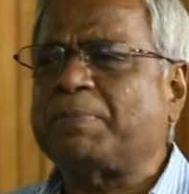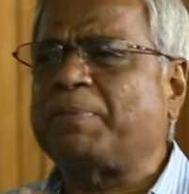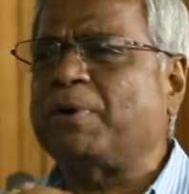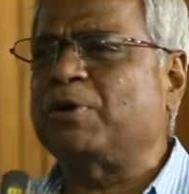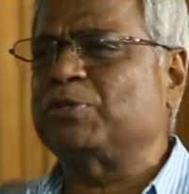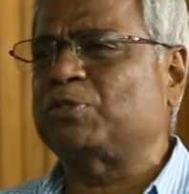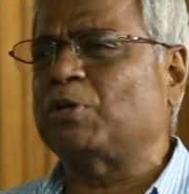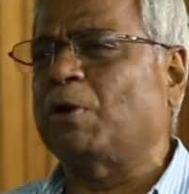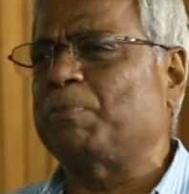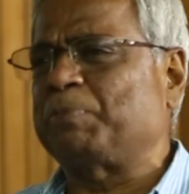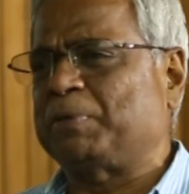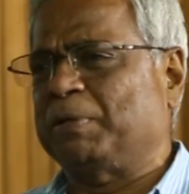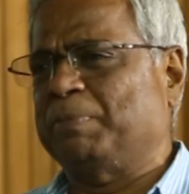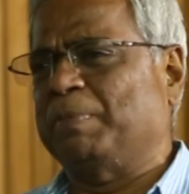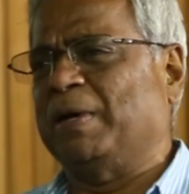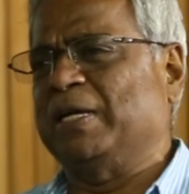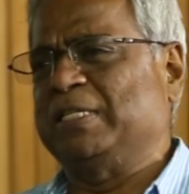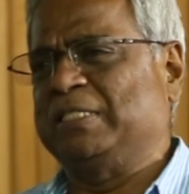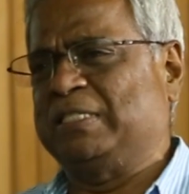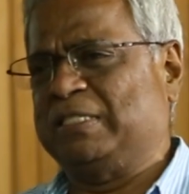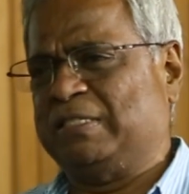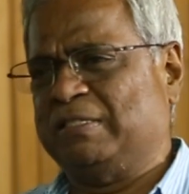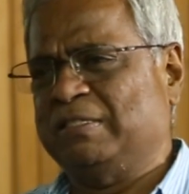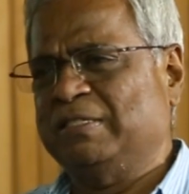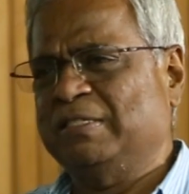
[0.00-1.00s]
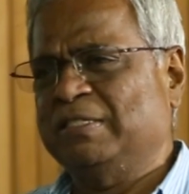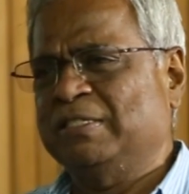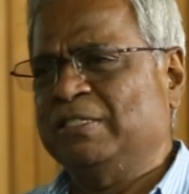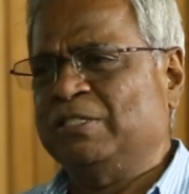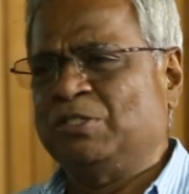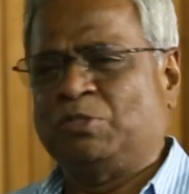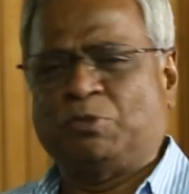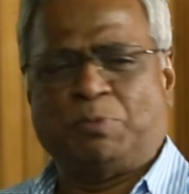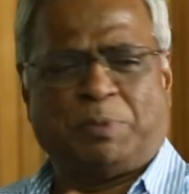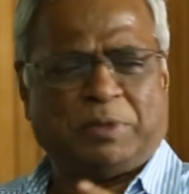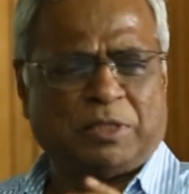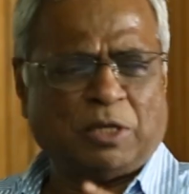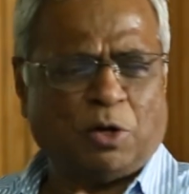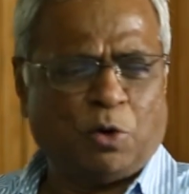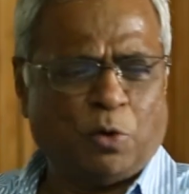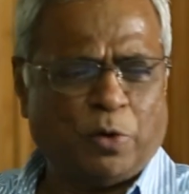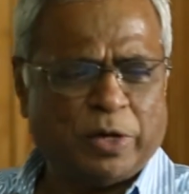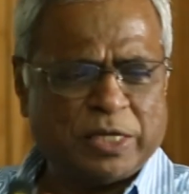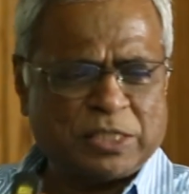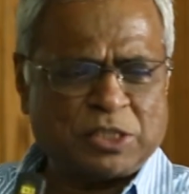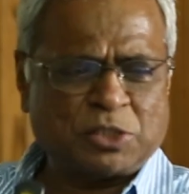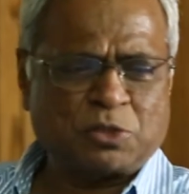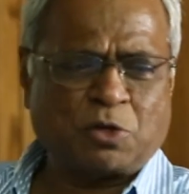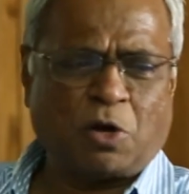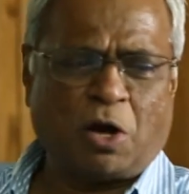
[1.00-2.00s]
about optimized to be the
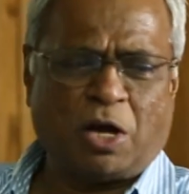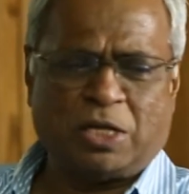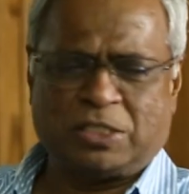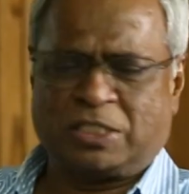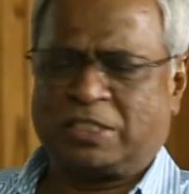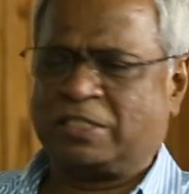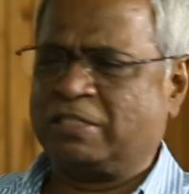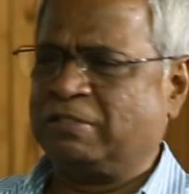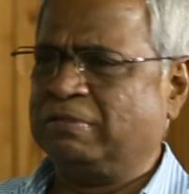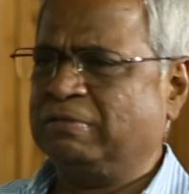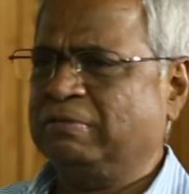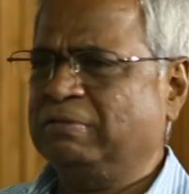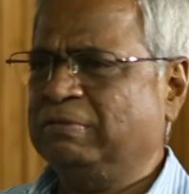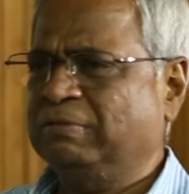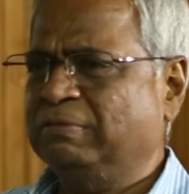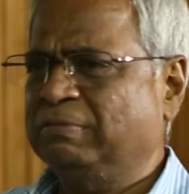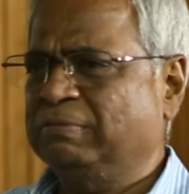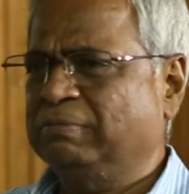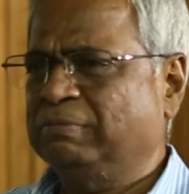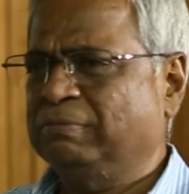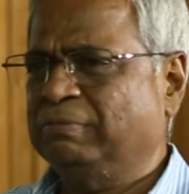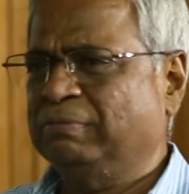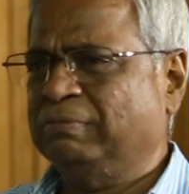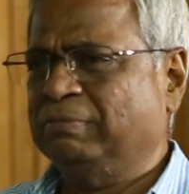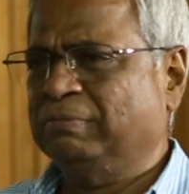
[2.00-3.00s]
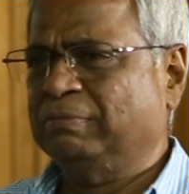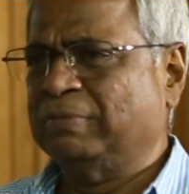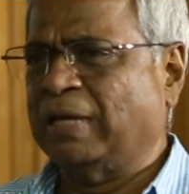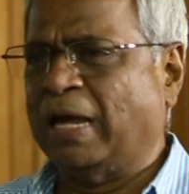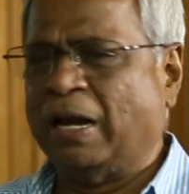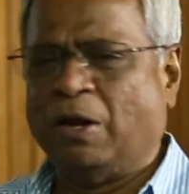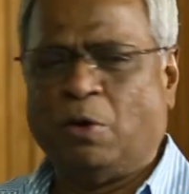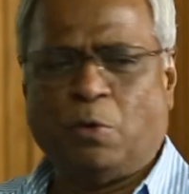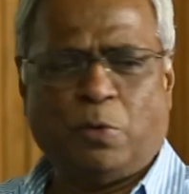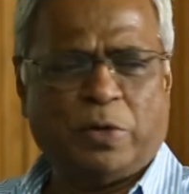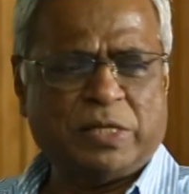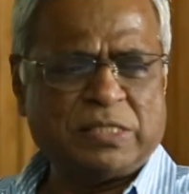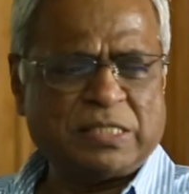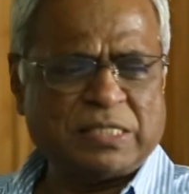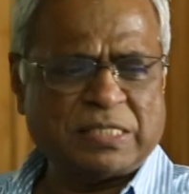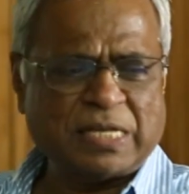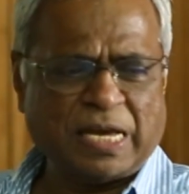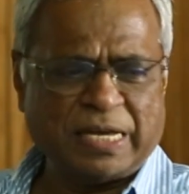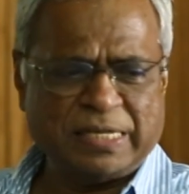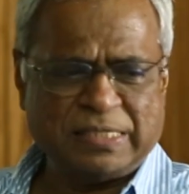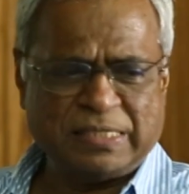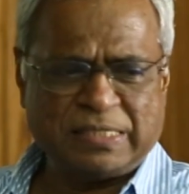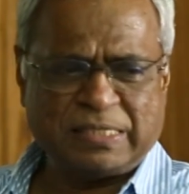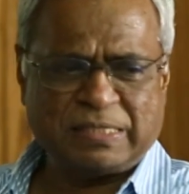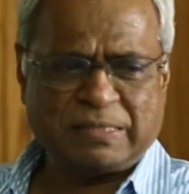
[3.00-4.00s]
lowest cost and lowest
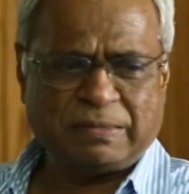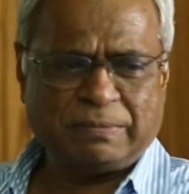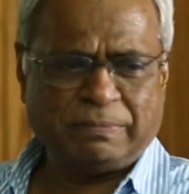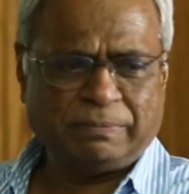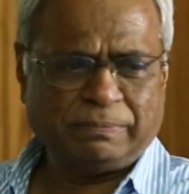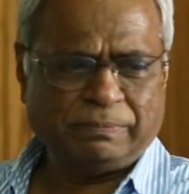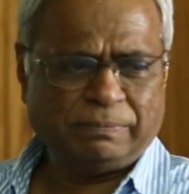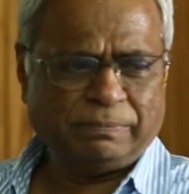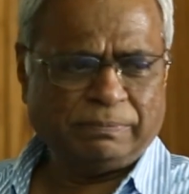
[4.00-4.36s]
size,